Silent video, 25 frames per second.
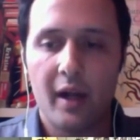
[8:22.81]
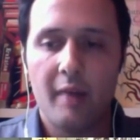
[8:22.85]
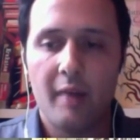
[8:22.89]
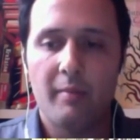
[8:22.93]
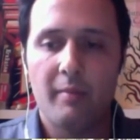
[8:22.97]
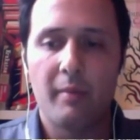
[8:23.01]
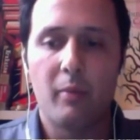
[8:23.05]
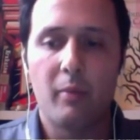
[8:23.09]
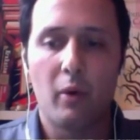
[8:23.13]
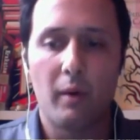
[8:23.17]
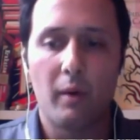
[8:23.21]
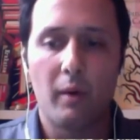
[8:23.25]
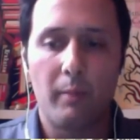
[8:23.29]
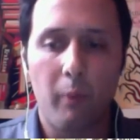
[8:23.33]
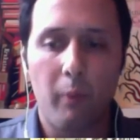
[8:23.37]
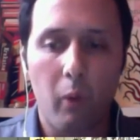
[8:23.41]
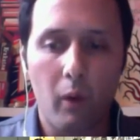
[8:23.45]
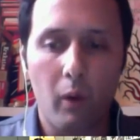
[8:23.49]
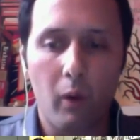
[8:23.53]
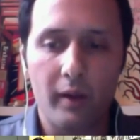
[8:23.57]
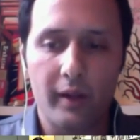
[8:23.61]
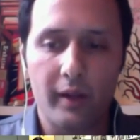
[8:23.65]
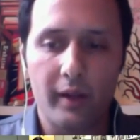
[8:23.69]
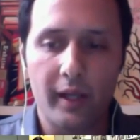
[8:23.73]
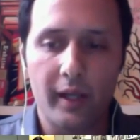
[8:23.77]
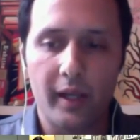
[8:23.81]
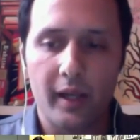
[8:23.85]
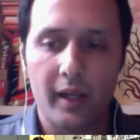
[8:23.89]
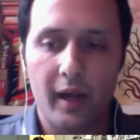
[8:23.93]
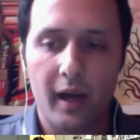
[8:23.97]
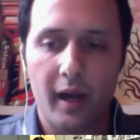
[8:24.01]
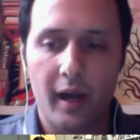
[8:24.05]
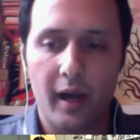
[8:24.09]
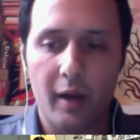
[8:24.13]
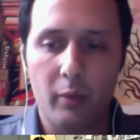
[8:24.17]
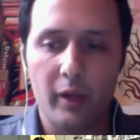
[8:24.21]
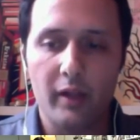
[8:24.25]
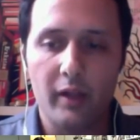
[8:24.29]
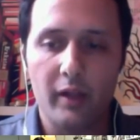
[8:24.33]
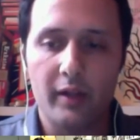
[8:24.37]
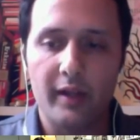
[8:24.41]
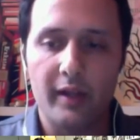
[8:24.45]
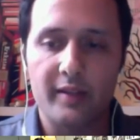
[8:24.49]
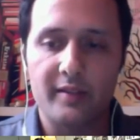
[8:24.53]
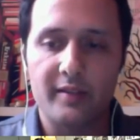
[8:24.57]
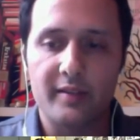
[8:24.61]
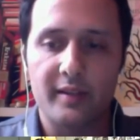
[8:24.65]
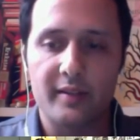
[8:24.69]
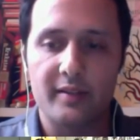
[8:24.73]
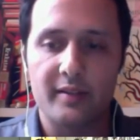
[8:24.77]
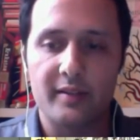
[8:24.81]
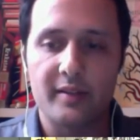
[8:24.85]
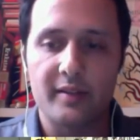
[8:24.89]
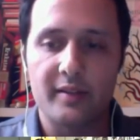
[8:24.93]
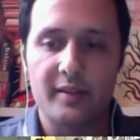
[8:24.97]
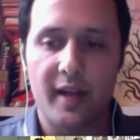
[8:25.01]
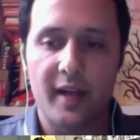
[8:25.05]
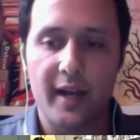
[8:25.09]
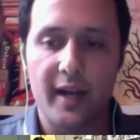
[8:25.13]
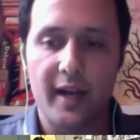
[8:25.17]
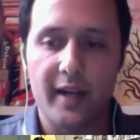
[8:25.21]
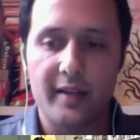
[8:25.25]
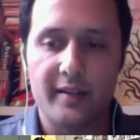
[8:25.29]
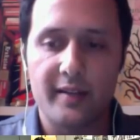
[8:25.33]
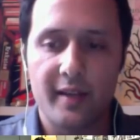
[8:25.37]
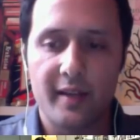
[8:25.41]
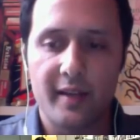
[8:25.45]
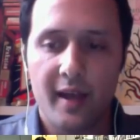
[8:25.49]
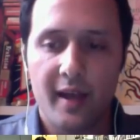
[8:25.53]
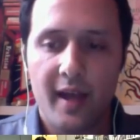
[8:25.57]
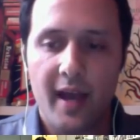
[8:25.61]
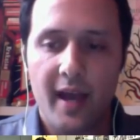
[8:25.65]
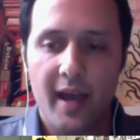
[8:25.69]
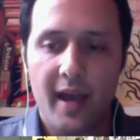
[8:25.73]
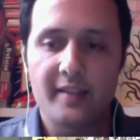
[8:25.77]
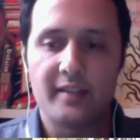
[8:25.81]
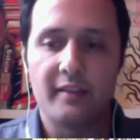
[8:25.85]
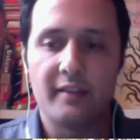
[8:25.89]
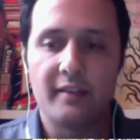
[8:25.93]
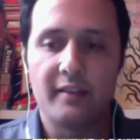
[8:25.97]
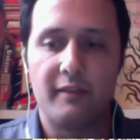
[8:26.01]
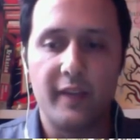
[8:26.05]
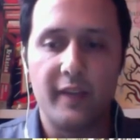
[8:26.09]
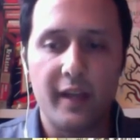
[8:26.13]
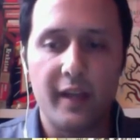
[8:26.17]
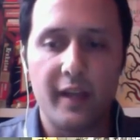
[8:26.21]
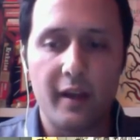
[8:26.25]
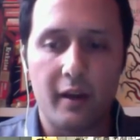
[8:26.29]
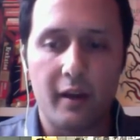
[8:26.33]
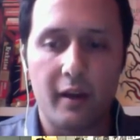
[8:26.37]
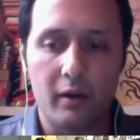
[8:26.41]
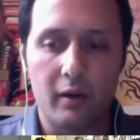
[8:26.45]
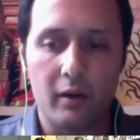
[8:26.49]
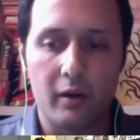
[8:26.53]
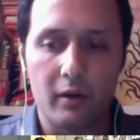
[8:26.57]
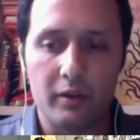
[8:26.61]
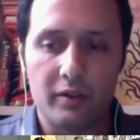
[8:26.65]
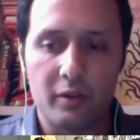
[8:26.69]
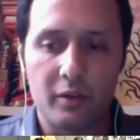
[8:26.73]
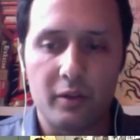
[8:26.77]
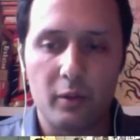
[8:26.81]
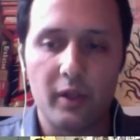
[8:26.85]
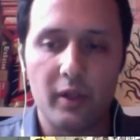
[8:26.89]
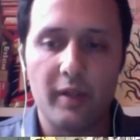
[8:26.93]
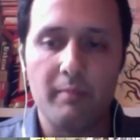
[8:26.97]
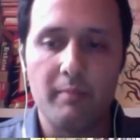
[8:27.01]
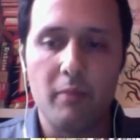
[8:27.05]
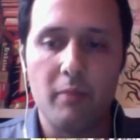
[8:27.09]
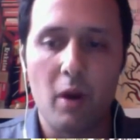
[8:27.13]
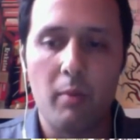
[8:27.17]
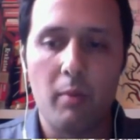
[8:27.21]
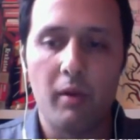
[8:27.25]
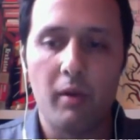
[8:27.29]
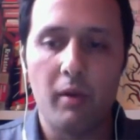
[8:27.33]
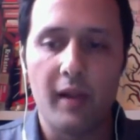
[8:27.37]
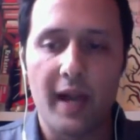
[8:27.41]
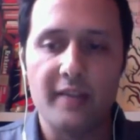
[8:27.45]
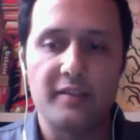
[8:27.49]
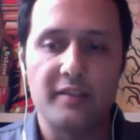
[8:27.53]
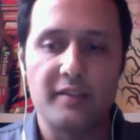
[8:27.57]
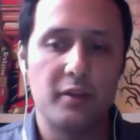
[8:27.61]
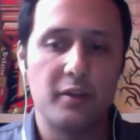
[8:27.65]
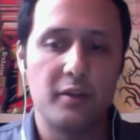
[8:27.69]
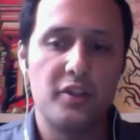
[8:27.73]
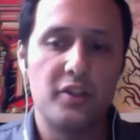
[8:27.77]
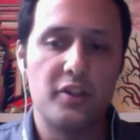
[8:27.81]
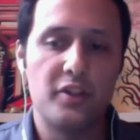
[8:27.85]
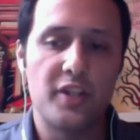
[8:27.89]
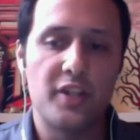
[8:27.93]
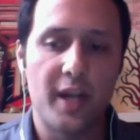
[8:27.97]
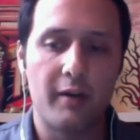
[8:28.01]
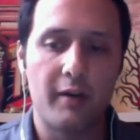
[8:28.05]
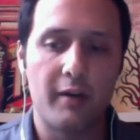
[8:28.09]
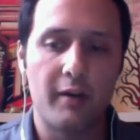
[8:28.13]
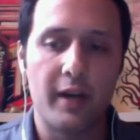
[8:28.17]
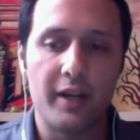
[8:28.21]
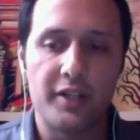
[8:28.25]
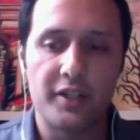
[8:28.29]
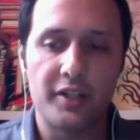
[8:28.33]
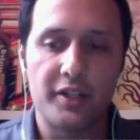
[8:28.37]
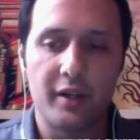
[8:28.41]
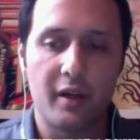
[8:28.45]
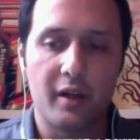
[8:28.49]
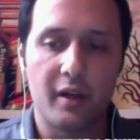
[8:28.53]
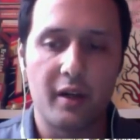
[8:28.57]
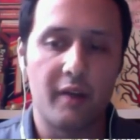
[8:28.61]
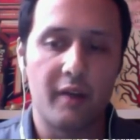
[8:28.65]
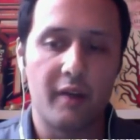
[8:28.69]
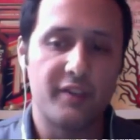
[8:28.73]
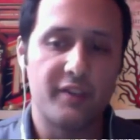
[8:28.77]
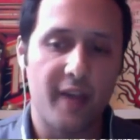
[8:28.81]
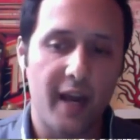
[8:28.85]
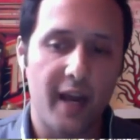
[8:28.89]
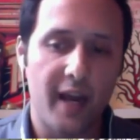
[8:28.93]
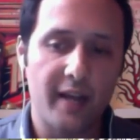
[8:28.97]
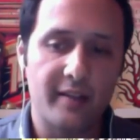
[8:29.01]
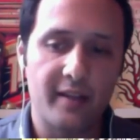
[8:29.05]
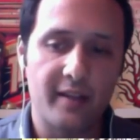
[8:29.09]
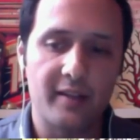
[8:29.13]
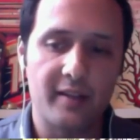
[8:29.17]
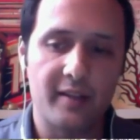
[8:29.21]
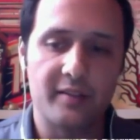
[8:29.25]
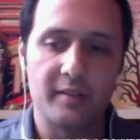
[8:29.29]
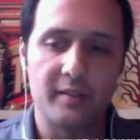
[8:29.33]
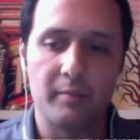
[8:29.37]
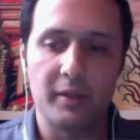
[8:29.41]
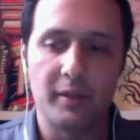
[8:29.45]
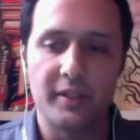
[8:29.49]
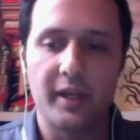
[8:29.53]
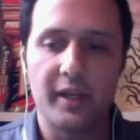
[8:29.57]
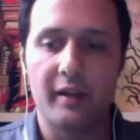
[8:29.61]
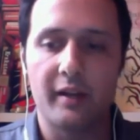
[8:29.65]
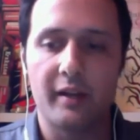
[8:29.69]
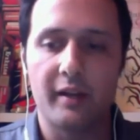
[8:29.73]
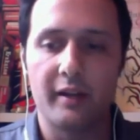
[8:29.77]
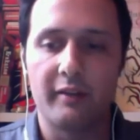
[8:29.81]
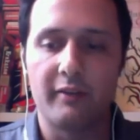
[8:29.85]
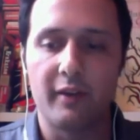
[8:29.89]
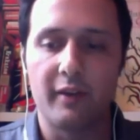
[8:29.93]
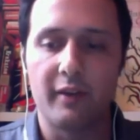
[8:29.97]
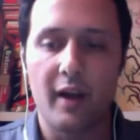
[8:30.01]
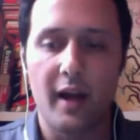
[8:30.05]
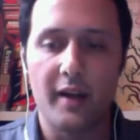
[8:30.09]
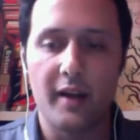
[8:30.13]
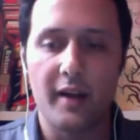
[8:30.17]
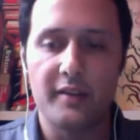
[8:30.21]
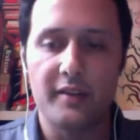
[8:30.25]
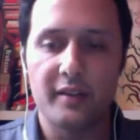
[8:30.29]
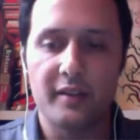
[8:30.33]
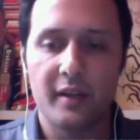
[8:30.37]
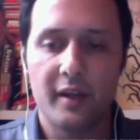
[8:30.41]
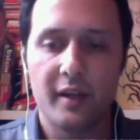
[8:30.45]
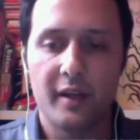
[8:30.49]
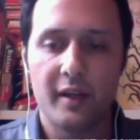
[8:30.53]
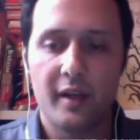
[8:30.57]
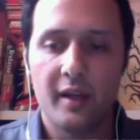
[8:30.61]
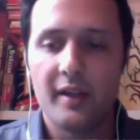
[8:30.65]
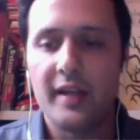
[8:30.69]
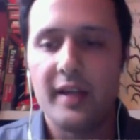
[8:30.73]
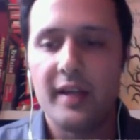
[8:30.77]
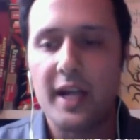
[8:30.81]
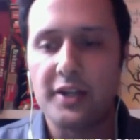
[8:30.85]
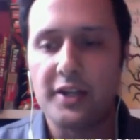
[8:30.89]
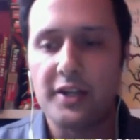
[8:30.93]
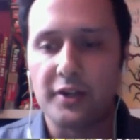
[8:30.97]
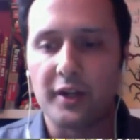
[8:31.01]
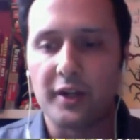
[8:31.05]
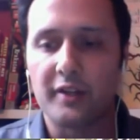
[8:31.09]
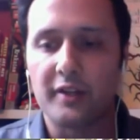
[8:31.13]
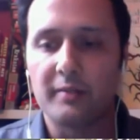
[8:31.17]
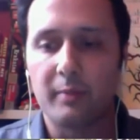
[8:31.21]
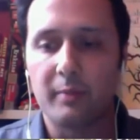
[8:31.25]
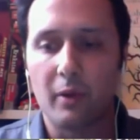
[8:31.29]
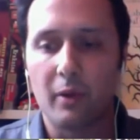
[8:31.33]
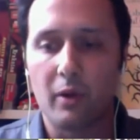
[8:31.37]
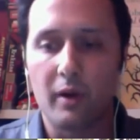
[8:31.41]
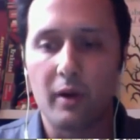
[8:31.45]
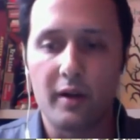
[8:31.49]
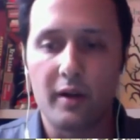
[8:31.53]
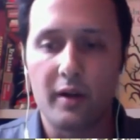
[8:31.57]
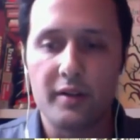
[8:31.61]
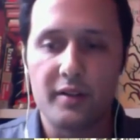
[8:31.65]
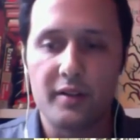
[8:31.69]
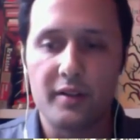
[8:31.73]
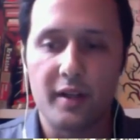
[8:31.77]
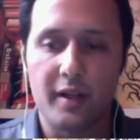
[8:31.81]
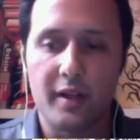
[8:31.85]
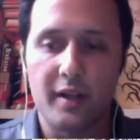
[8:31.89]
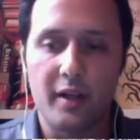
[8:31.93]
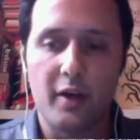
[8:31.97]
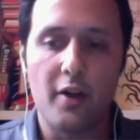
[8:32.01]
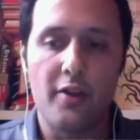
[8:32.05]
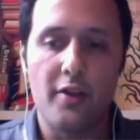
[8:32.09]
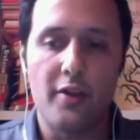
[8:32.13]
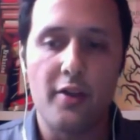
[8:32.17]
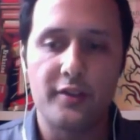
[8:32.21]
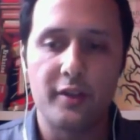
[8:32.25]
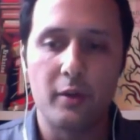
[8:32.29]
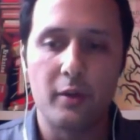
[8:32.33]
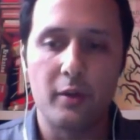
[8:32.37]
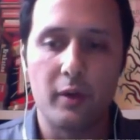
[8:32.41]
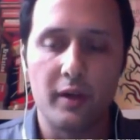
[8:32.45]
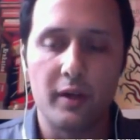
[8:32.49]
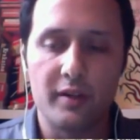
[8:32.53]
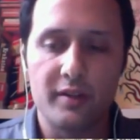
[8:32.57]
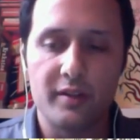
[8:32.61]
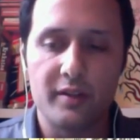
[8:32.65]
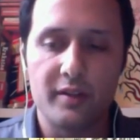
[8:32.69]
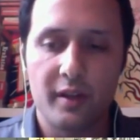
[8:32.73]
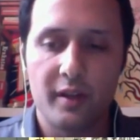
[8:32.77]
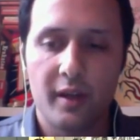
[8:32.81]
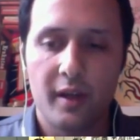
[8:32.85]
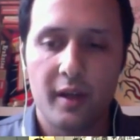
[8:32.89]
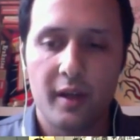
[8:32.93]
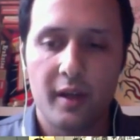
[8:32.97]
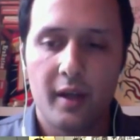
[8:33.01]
But more importantly, we look at citizen science as a vehicle to really mobilize a new generation of scientists, and particularly for us, nature explorers and earth stewards.